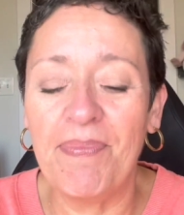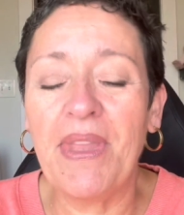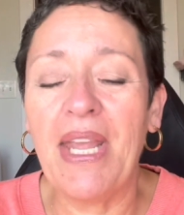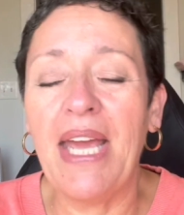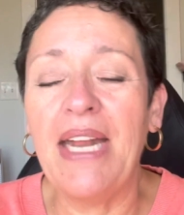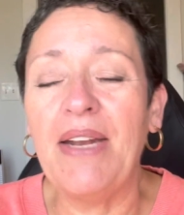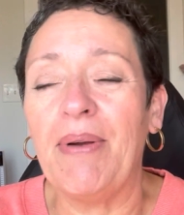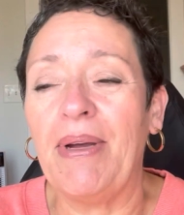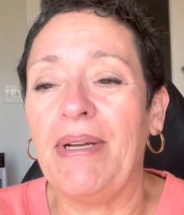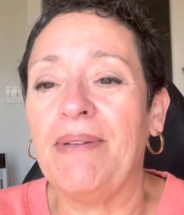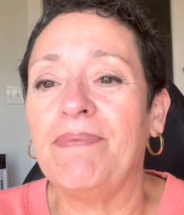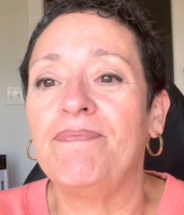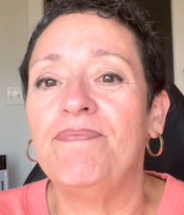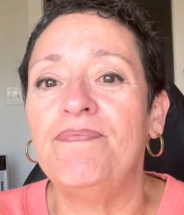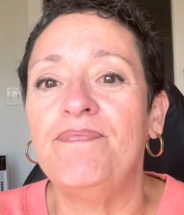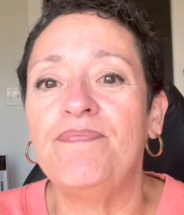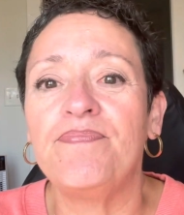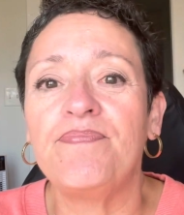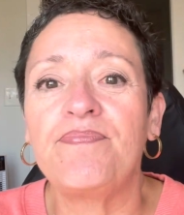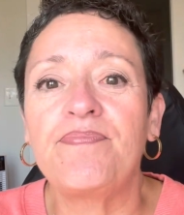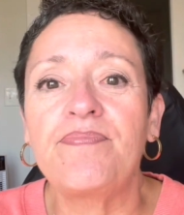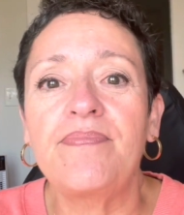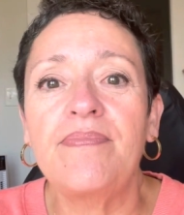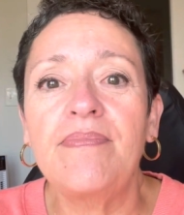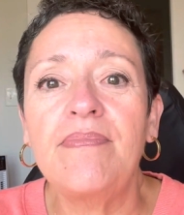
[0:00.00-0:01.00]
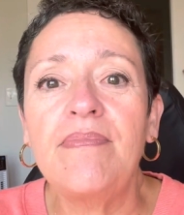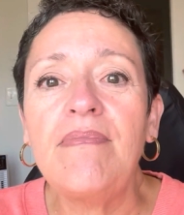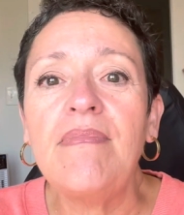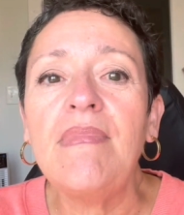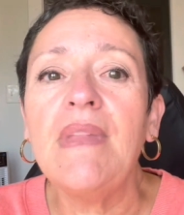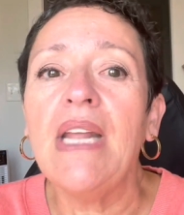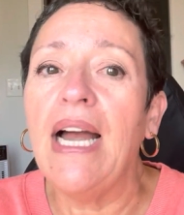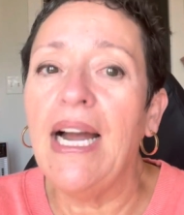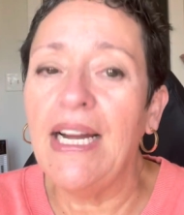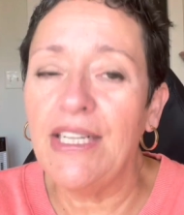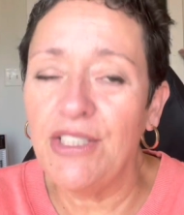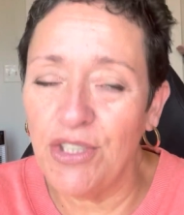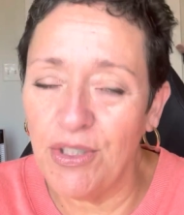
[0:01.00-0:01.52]
Anyway,
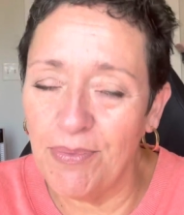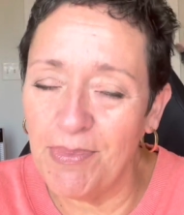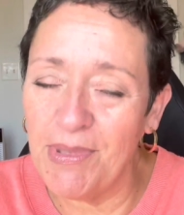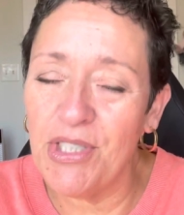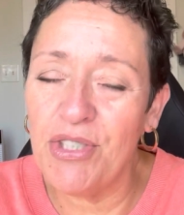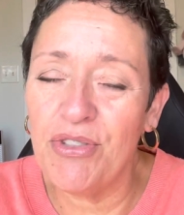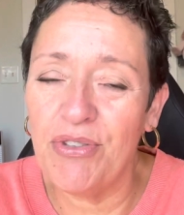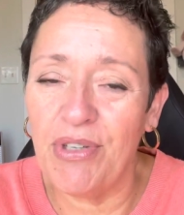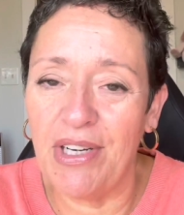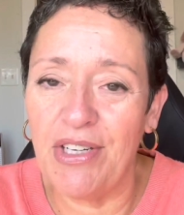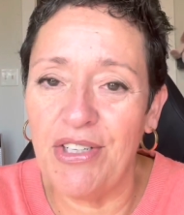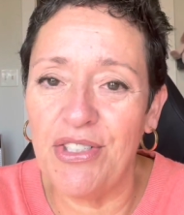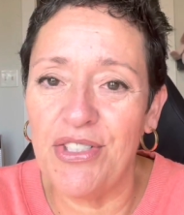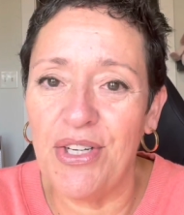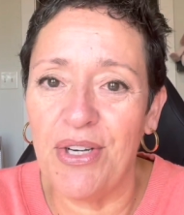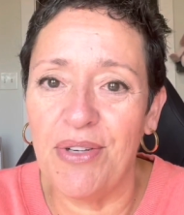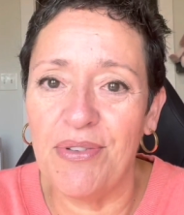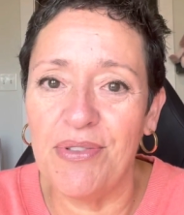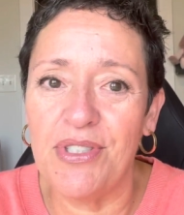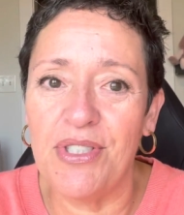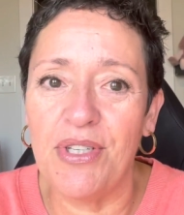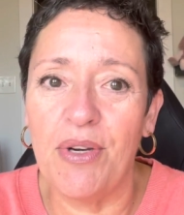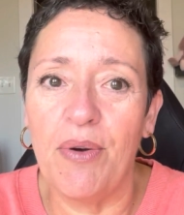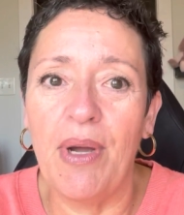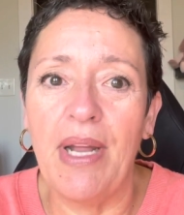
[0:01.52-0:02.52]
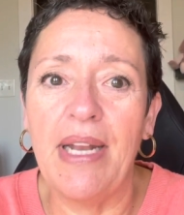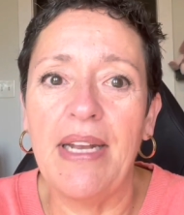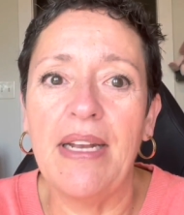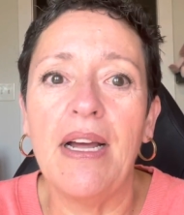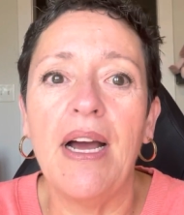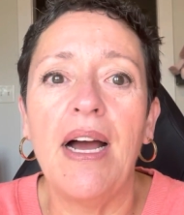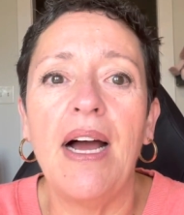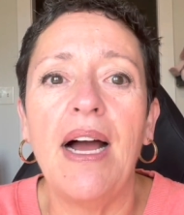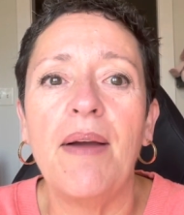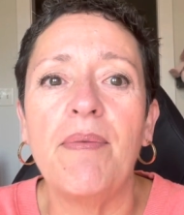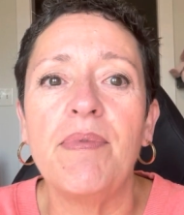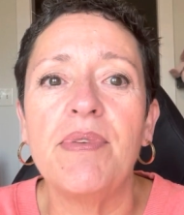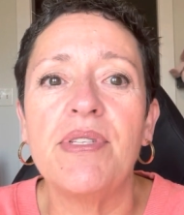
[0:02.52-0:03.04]
I do miss Trader Joe's. So, and
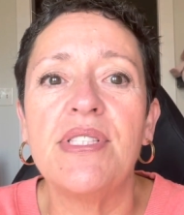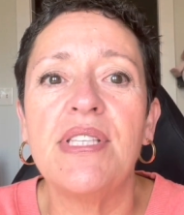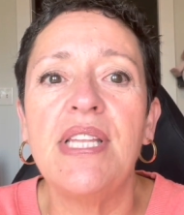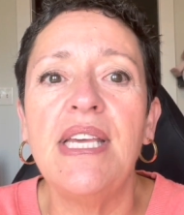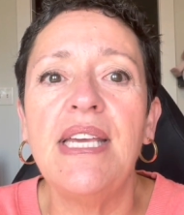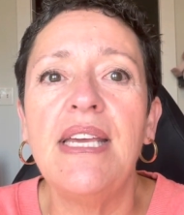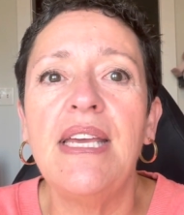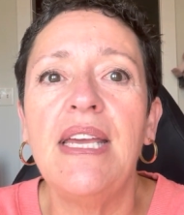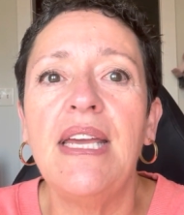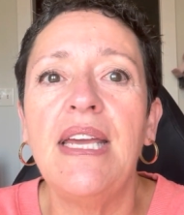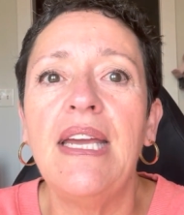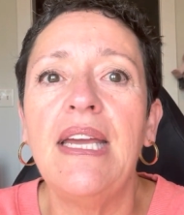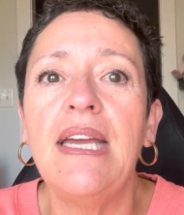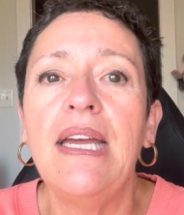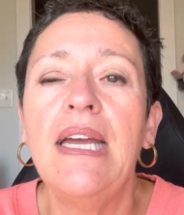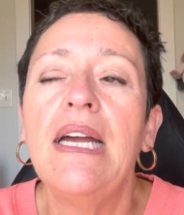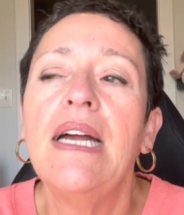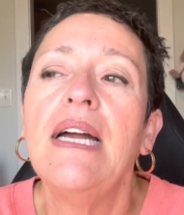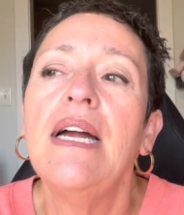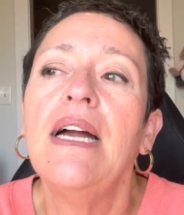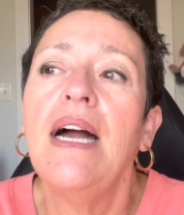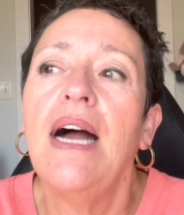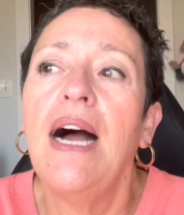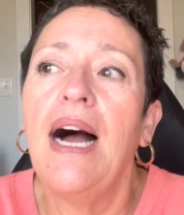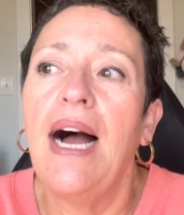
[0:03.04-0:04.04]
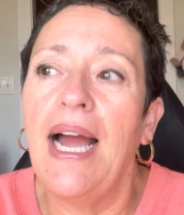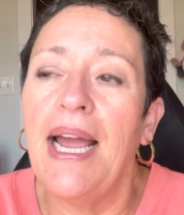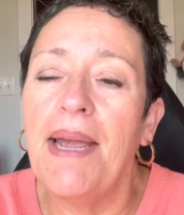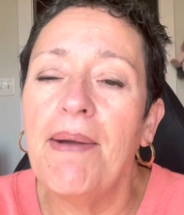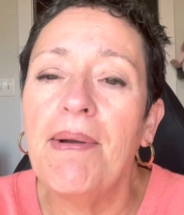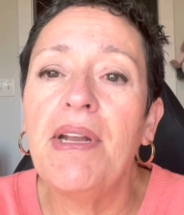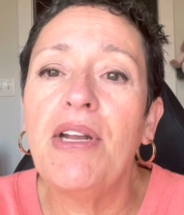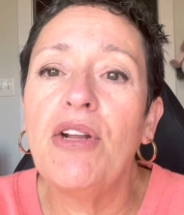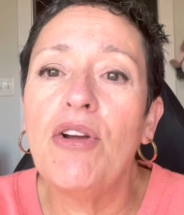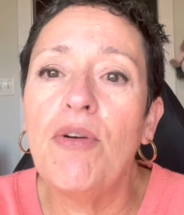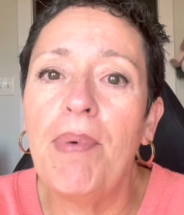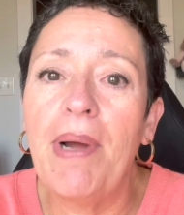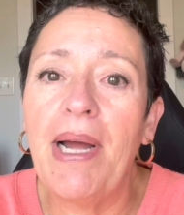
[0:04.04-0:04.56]
I was thinking, I am
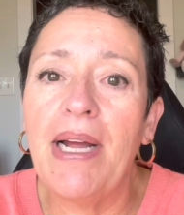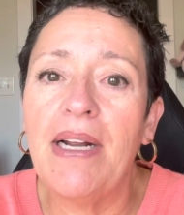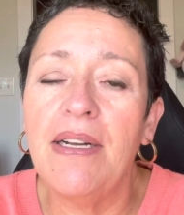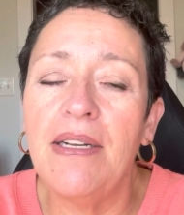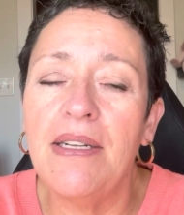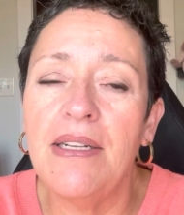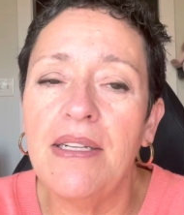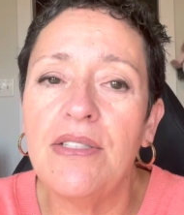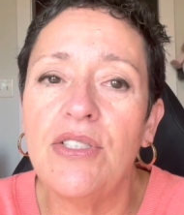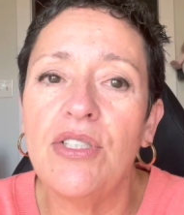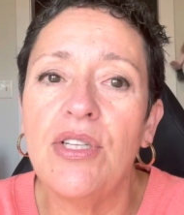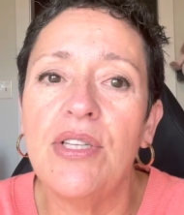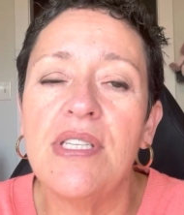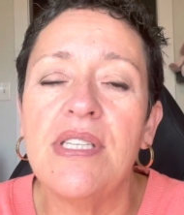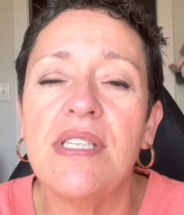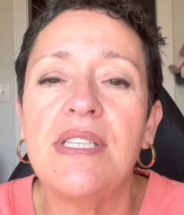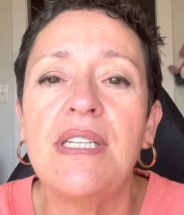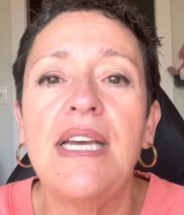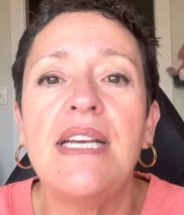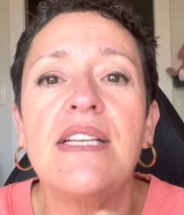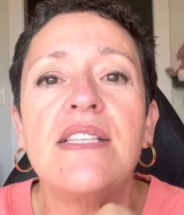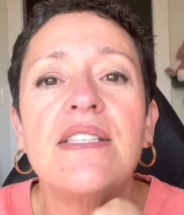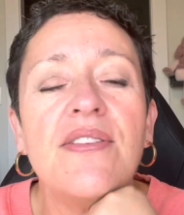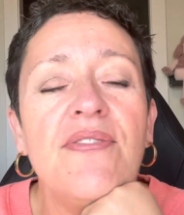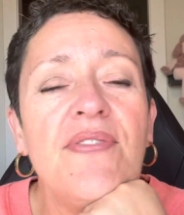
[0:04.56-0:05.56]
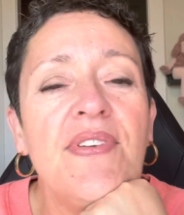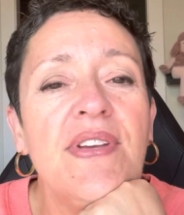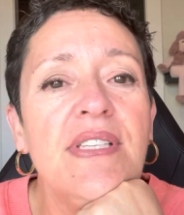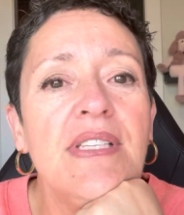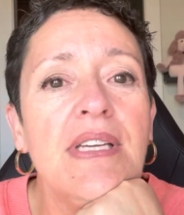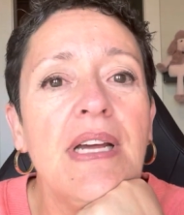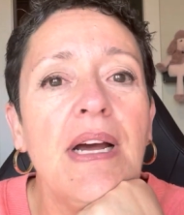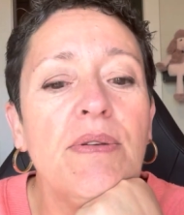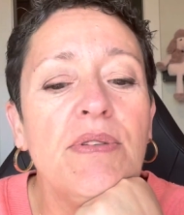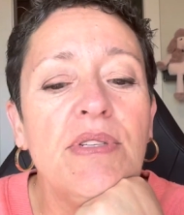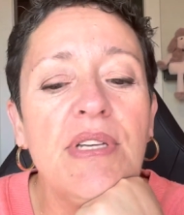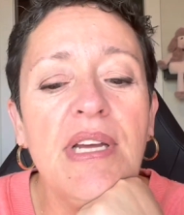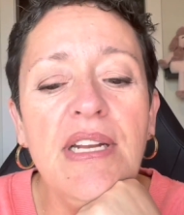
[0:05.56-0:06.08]
going to go back into the States to visit.
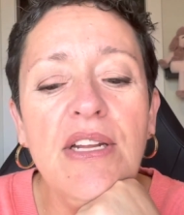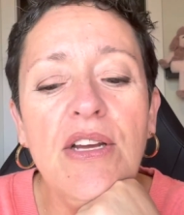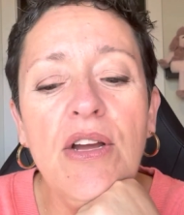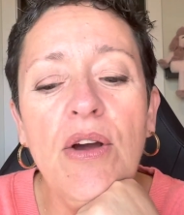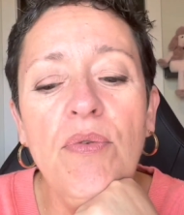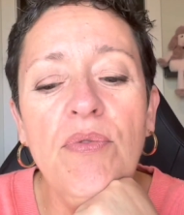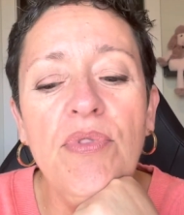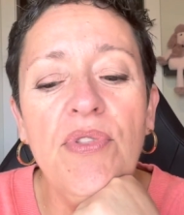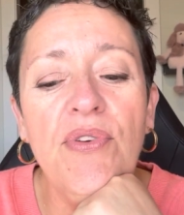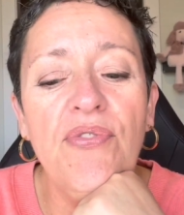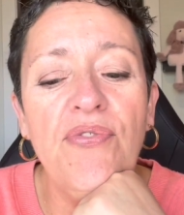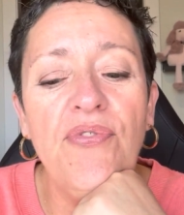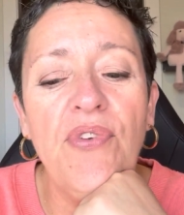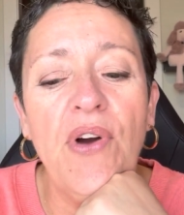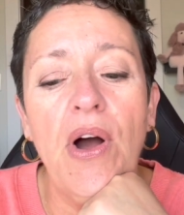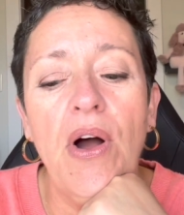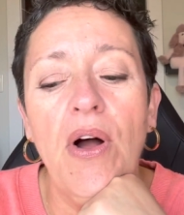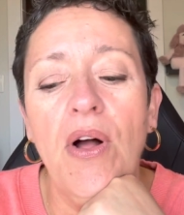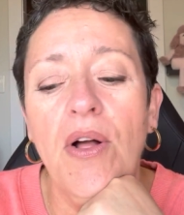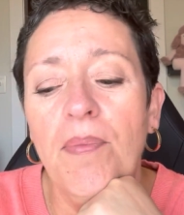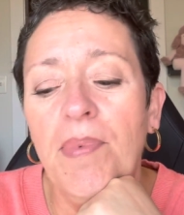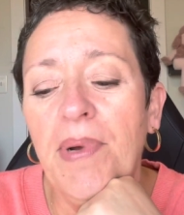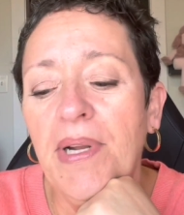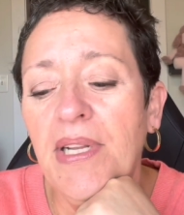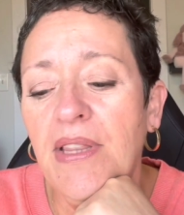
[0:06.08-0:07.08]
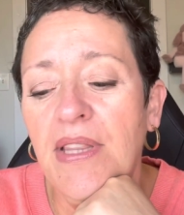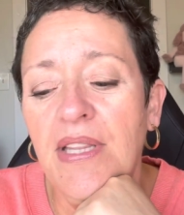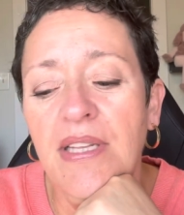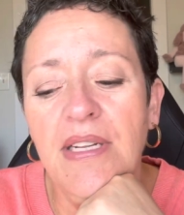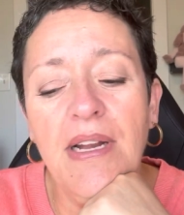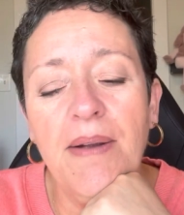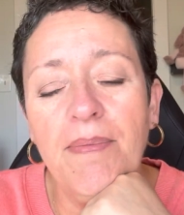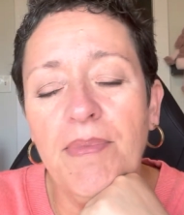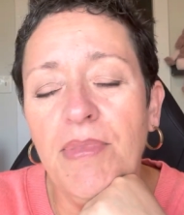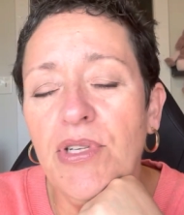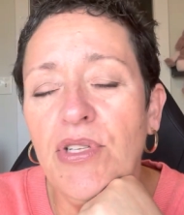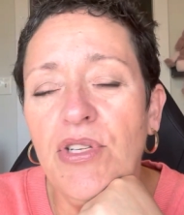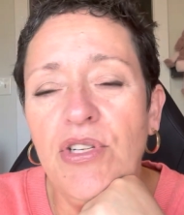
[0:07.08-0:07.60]
I was going to go in the fall, but the
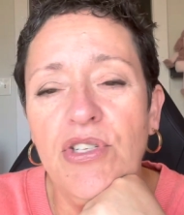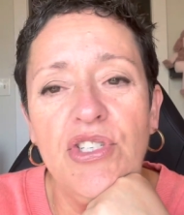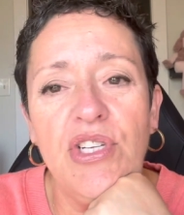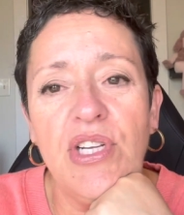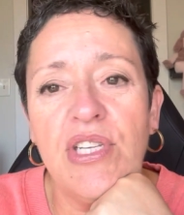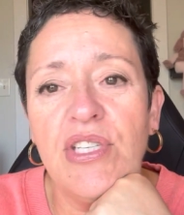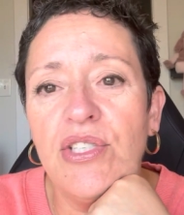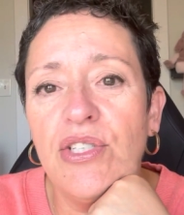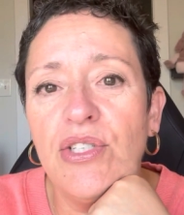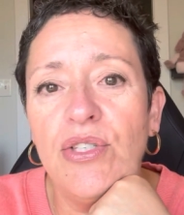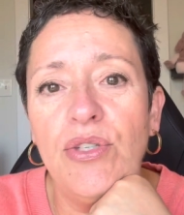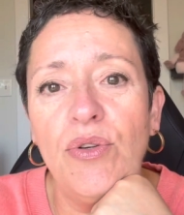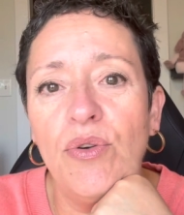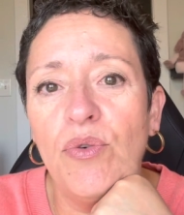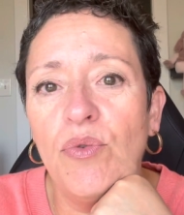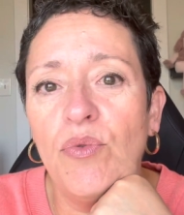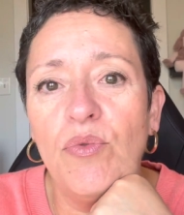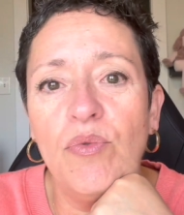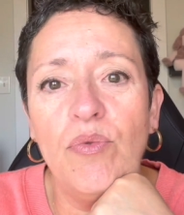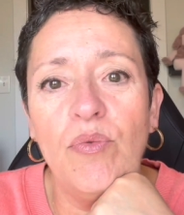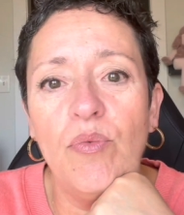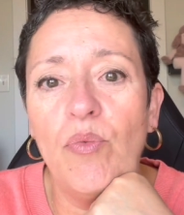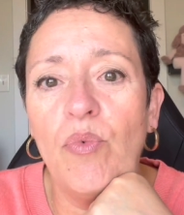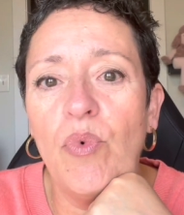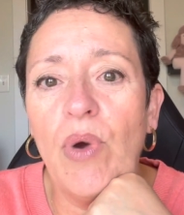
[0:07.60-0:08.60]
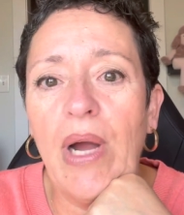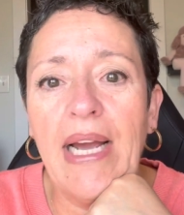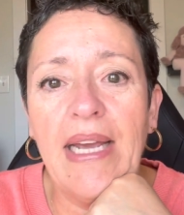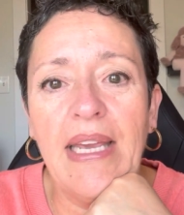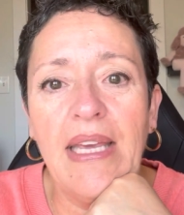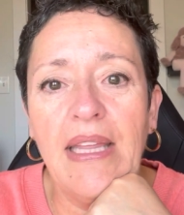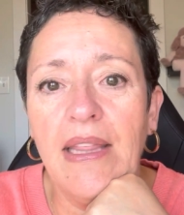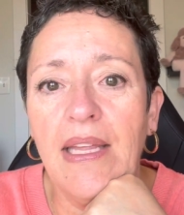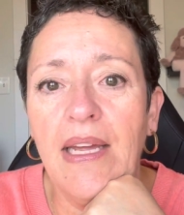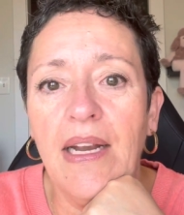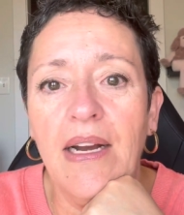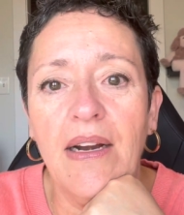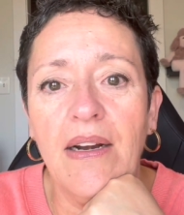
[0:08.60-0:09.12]
numbers are just too
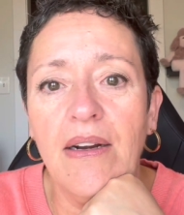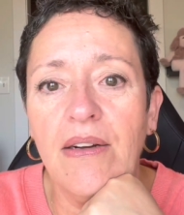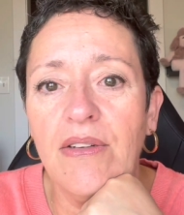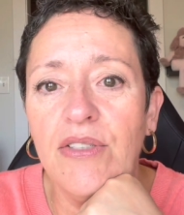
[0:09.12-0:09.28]
wacky there.